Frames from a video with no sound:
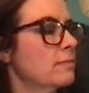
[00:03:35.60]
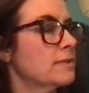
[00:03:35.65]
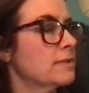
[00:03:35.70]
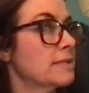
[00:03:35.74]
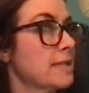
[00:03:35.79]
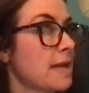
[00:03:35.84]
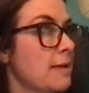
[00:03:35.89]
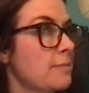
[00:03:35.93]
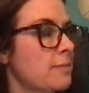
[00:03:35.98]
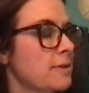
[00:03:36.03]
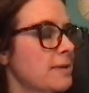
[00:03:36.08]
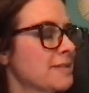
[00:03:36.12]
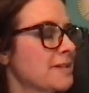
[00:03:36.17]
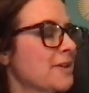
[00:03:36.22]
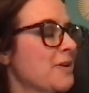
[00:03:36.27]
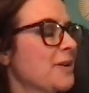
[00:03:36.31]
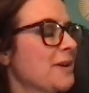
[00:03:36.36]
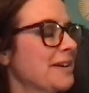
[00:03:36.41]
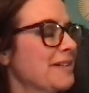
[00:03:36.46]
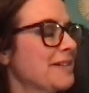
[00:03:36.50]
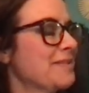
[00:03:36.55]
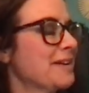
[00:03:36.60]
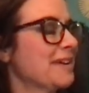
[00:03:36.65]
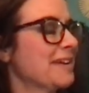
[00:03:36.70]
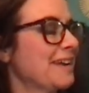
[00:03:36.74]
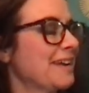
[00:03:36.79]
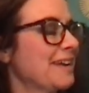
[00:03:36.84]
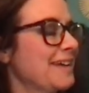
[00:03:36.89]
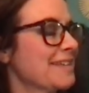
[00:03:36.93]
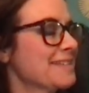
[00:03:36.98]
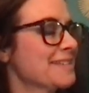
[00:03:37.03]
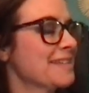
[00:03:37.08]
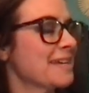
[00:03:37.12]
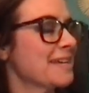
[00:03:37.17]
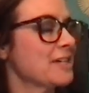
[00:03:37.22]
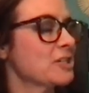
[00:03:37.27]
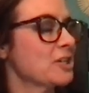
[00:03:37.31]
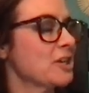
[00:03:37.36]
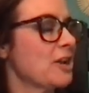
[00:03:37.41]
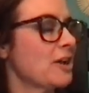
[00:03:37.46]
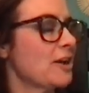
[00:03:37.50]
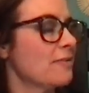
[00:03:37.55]
step is going to be to
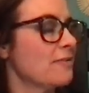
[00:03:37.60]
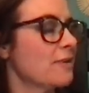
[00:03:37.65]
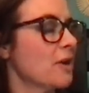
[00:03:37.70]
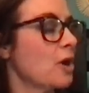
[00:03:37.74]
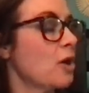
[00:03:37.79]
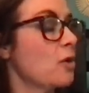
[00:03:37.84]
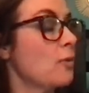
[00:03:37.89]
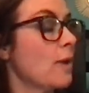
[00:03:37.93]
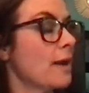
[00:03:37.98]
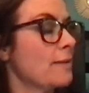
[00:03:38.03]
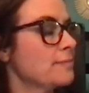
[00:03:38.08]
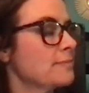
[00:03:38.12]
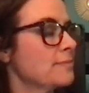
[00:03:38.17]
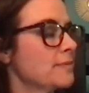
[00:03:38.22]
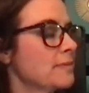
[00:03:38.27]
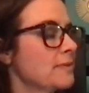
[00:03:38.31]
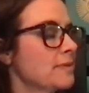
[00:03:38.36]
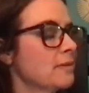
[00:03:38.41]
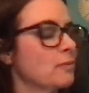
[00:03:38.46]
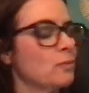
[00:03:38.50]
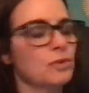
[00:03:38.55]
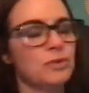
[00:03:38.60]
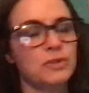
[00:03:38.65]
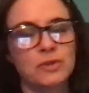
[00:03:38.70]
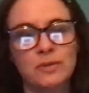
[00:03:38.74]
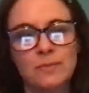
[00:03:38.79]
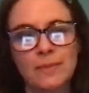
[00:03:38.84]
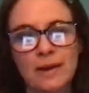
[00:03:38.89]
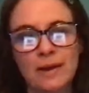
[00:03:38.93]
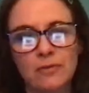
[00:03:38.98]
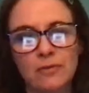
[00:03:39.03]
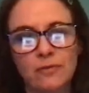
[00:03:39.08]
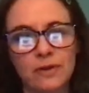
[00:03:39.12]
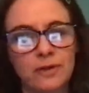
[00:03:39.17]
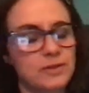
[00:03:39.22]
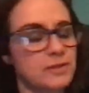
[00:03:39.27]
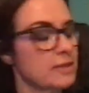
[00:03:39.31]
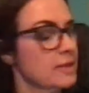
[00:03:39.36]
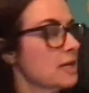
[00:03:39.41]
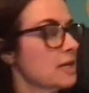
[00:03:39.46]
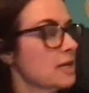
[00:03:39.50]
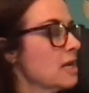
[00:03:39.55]
section off. Then we'll do the mouth
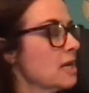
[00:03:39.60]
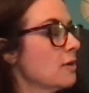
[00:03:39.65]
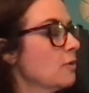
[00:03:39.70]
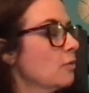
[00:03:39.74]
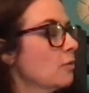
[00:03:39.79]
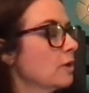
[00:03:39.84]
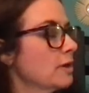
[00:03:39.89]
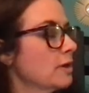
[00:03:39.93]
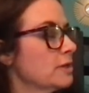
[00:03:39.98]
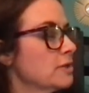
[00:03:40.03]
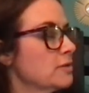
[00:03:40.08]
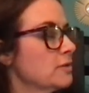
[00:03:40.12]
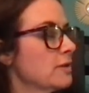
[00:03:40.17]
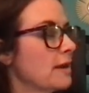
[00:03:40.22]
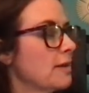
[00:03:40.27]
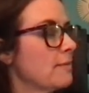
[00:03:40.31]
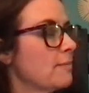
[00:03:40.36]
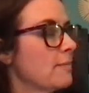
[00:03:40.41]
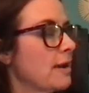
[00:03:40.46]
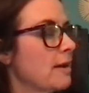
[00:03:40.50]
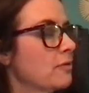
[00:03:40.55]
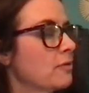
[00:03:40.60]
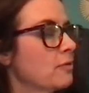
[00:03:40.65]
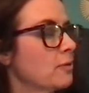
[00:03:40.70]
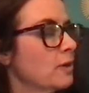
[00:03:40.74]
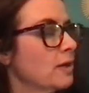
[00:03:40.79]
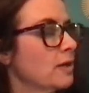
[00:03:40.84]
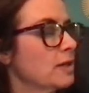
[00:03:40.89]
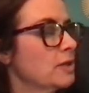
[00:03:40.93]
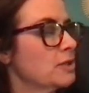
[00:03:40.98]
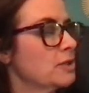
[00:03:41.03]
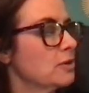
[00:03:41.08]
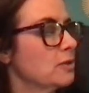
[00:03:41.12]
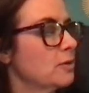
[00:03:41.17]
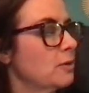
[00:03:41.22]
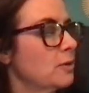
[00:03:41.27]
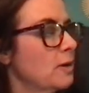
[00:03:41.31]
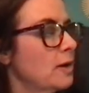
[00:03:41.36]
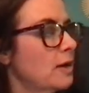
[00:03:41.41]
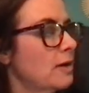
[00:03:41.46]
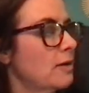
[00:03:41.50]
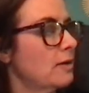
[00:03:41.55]
first. We're going to do that mouth. We're going to
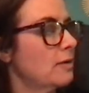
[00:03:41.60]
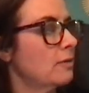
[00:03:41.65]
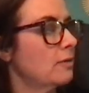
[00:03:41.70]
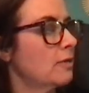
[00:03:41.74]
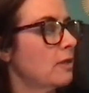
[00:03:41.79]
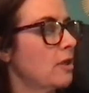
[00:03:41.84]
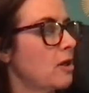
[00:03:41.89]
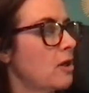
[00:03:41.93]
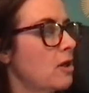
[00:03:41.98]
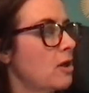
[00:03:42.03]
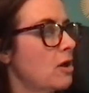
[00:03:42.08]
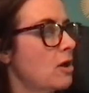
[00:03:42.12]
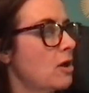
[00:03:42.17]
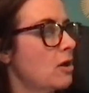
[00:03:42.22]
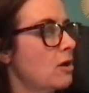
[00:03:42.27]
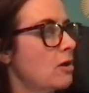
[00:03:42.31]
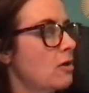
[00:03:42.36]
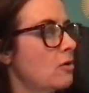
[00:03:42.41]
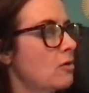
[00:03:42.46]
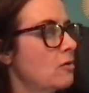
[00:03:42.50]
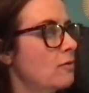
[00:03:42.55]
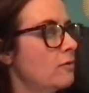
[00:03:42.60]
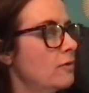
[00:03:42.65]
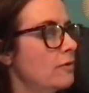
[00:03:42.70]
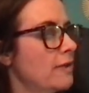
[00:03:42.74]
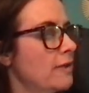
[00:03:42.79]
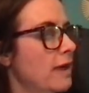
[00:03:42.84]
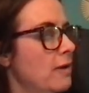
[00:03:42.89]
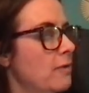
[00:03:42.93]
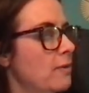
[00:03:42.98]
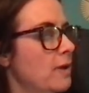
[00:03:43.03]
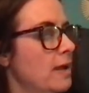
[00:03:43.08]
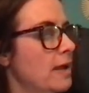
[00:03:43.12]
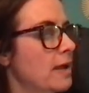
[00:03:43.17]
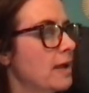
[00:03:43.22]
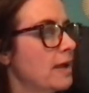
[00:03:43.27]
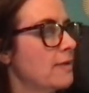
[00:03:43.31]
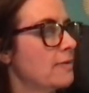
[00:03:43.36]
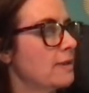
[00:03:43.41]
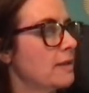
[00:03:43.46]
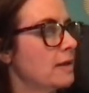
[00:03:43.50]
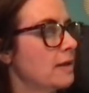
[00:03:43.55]
do a long oval that way
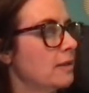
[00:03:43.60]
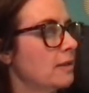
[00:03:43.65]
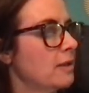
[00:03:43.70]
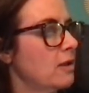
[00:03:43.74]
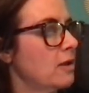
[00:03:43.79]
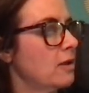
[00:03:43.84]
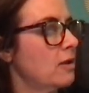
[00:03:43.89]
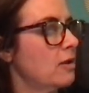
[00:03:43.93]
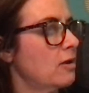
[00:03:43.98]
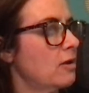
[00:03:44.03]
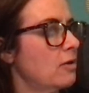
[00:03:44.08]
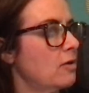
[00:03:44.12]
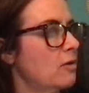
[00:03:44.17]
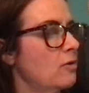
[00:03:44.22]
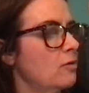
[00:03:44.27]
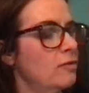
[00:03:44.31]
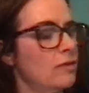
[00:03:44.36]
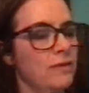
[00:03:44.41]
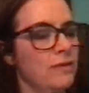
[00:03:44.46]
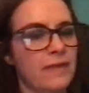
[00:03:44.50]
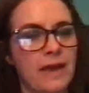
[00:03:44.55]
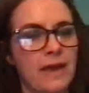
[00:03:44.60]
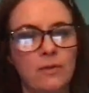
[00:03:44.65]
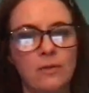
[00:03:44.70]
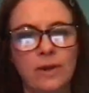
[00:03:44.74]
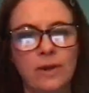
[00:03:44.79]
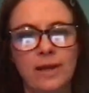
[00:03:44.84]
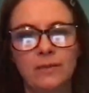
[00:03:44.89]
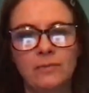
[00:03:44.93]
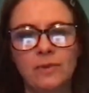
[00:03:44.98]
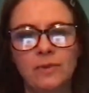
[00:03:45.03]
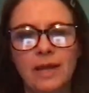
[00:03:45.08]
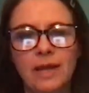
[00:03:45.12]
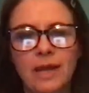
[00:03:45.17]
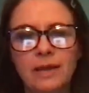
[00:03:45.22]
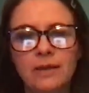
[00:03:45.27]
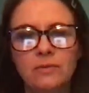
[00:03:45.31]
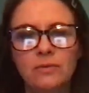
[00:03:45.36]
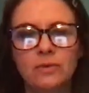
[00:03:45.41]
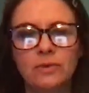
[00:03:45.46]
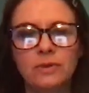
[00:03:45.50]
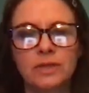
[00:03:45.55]
and then a long oval that way. And we kind
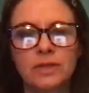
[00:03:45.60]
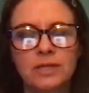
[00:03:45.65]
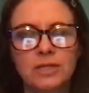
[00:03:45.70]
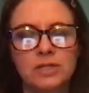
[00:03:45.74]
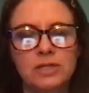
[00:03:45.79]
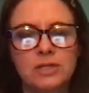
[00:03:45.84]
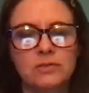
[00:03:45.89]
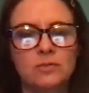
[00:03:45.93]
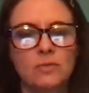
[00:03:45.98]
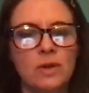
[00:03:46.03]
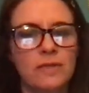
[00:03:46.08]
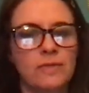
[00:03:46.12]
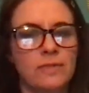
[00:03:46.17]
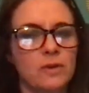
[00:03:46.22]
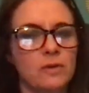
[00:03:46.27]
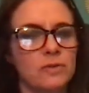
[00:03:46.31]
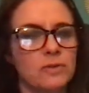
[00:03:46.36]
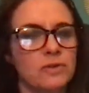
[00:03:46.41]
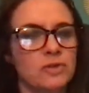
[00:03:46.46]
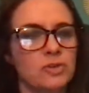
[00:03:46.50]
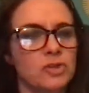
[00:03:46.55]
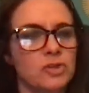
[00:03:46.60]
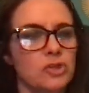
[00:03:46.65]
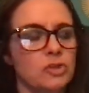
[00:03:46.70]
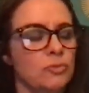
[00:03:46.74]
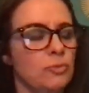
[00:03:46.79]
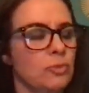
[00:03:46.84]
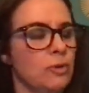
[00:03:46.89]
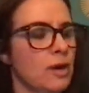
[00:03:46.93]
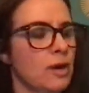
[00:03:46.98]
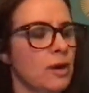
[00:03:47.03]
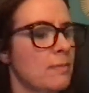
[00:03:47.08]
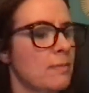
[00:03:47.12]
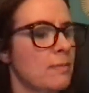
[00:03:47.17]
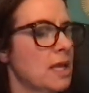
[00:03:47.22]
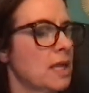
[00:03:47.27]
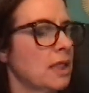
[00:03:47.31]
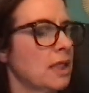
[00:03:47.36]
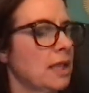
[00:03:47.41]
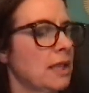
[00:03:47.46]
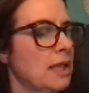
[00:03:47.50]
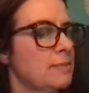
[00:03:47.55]
of really just want those two
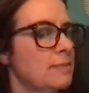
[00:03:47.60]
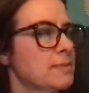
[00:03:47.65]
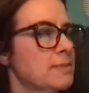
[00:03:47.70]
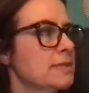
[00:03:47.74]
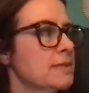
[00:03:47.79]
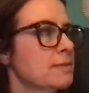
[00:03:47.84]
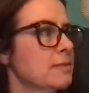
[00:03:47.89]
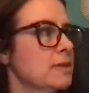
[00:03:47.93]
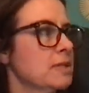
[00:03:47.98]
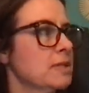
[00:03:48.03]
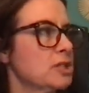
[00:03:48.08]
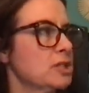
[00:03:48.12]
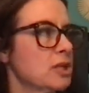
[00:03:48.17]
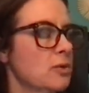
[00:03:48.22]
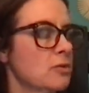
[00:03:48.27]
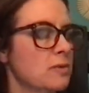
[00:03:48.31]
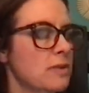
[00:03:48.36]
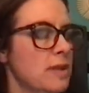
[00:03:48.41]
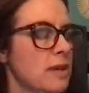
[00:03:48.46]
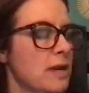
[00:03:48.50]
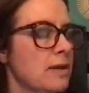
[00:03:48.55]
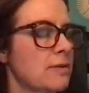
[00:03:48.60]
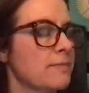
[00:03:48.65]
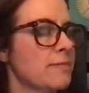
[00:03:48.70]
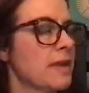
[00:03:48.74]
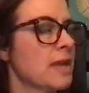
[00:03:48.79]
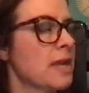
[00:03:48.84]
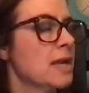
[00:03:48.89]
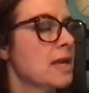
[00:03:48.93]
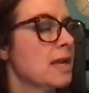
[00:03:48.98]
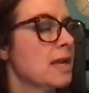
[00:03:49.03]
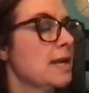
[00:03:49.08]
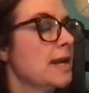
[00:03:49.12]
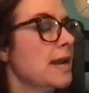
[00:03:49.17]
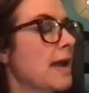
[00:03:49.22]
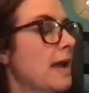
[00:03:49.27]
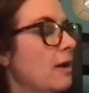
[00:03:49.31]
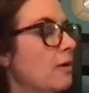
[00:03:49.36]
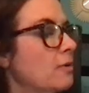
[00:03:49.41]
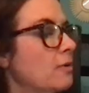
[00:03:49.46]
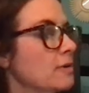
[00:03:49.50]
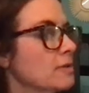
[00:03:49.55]
prominent lips to be shown there.
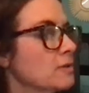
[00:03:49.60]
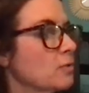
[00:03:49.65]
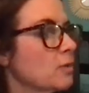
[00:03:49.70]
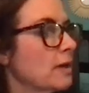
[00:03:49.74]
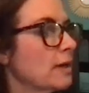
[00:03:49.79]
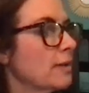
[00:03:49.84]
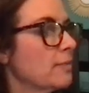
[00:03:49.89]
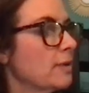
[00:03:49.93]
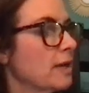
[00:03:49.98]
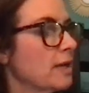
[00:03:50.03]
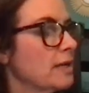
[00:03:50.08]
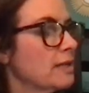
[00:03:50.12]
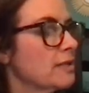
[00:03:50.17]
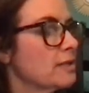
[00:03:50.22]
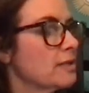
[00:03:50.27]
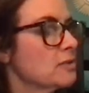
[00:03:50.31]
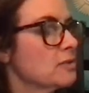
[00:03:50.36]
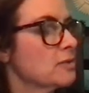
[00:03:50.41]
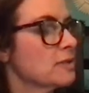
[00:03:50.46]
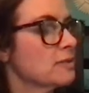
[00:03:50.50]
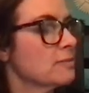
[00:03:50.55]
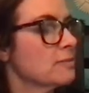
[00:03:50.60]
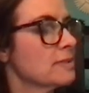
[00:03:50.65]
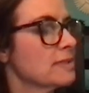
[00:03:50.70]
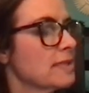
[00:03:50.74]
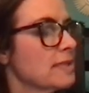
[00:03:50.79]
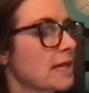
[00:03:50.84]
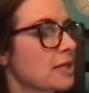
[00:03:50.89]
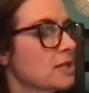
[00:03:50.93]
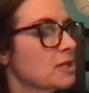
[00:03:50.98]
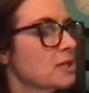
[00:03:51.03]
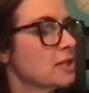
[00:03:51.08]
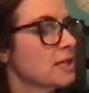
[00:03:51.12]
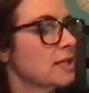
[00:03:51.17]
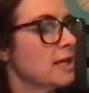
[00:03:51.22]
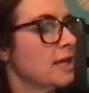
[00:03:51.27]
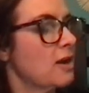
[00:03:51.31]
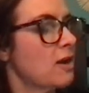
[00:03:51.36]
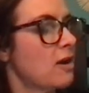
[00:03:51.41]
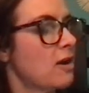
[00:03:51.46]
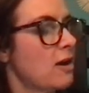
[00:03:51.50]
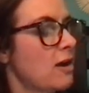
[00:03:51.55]
Now is when I'm going to do some
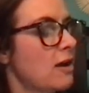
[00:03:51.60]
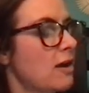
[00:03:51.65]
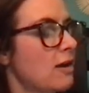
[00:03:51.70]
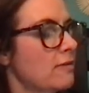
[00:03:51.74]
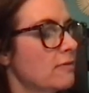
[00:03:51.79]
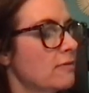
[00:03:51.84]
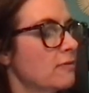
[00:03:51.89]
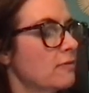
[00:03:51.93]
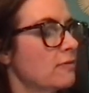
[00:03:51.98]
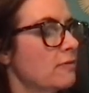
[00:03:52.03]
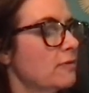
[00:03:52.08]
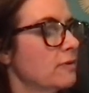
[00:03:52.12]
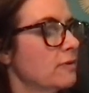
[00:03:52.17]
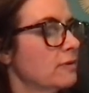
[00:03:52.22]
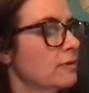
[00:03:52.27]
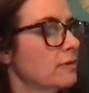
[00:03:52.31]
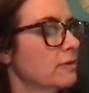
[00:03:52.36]
sectioning off.